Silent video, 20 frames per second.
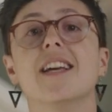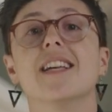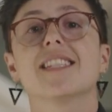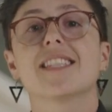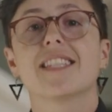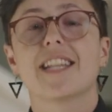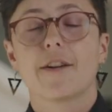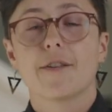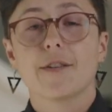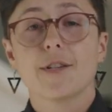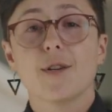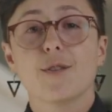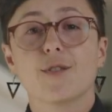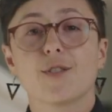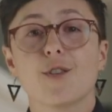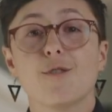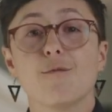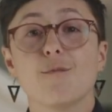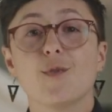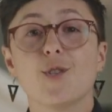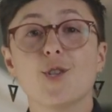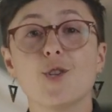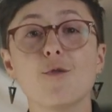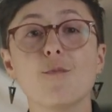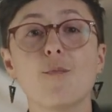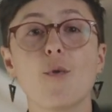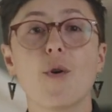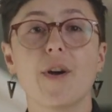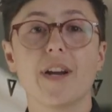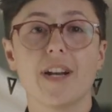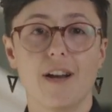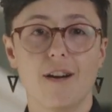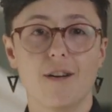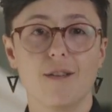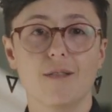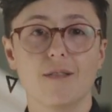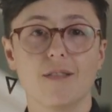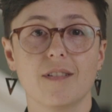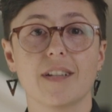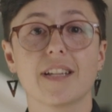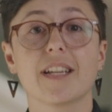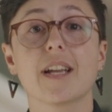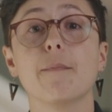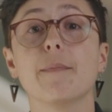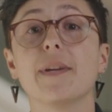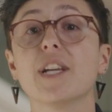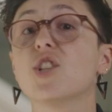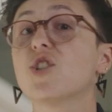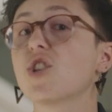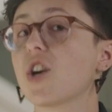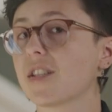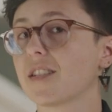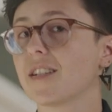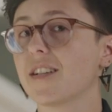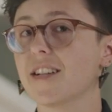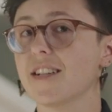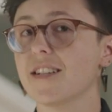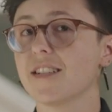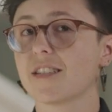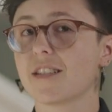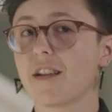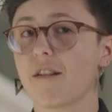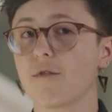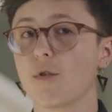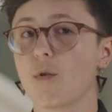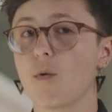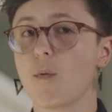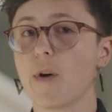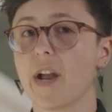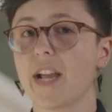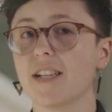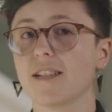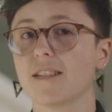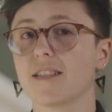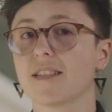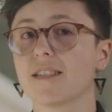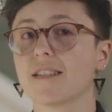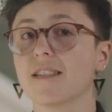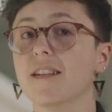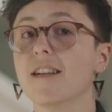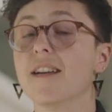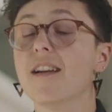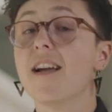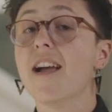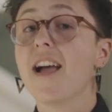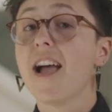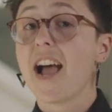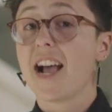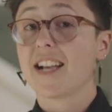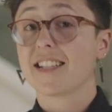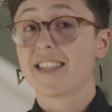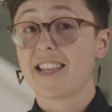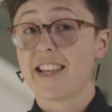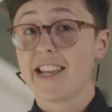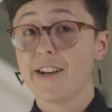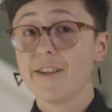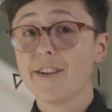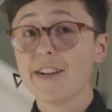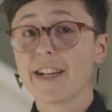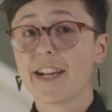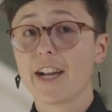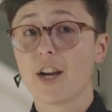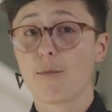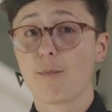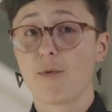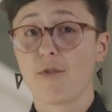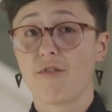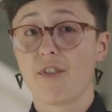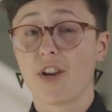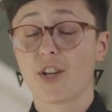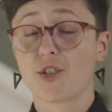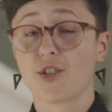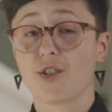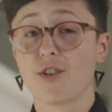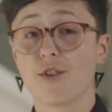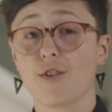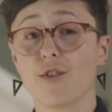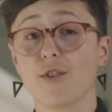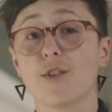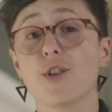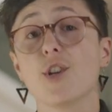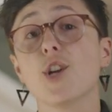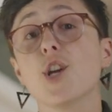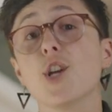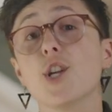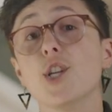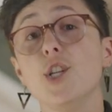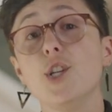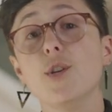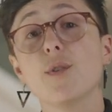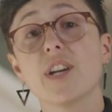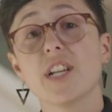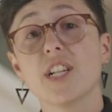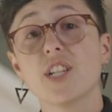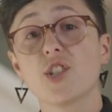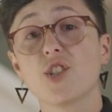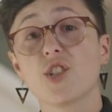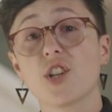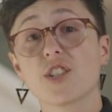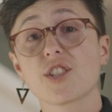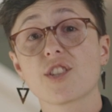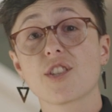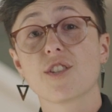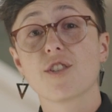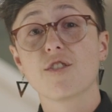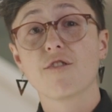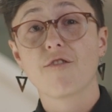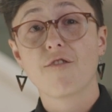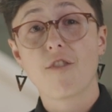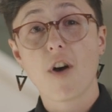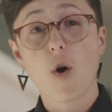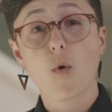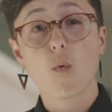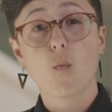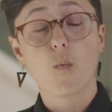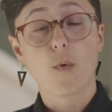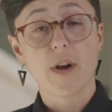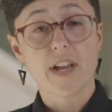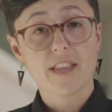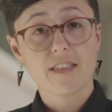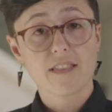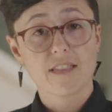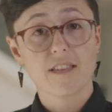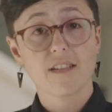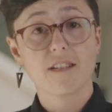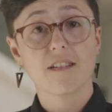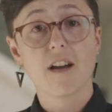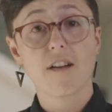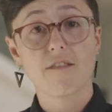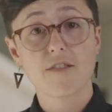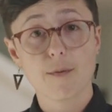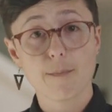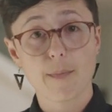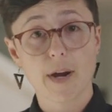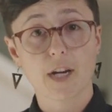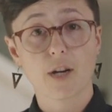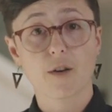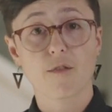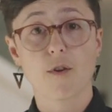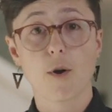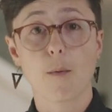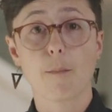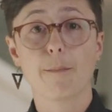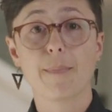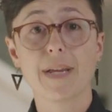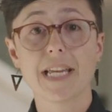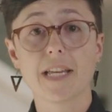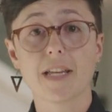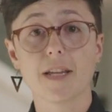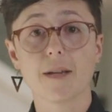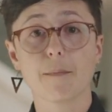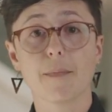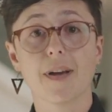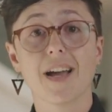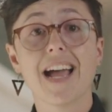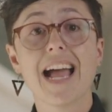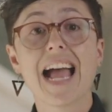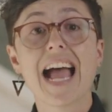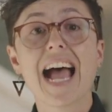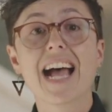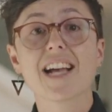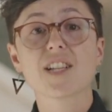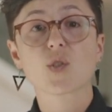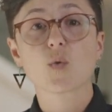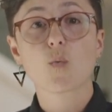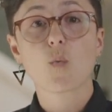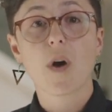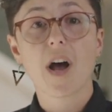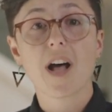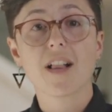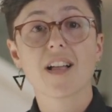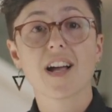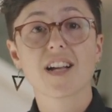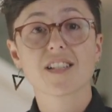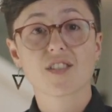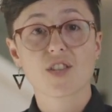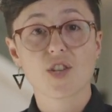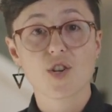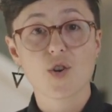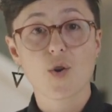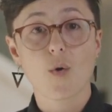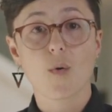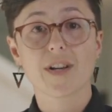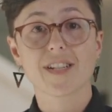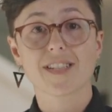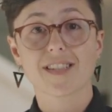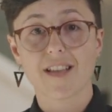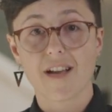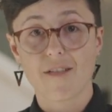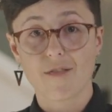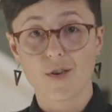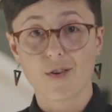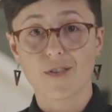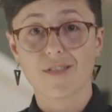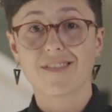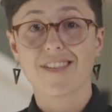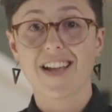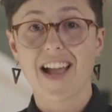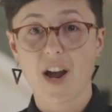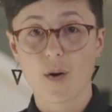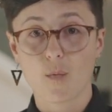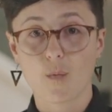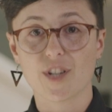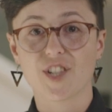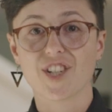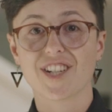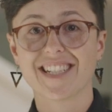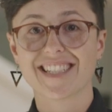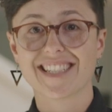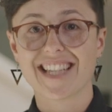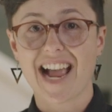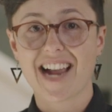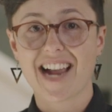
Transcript: StereoZoom 2.0 can be adjusted in several ways. As the hearing care professional, you can adjust the default width of the microphone beam as well as the noise level at which it is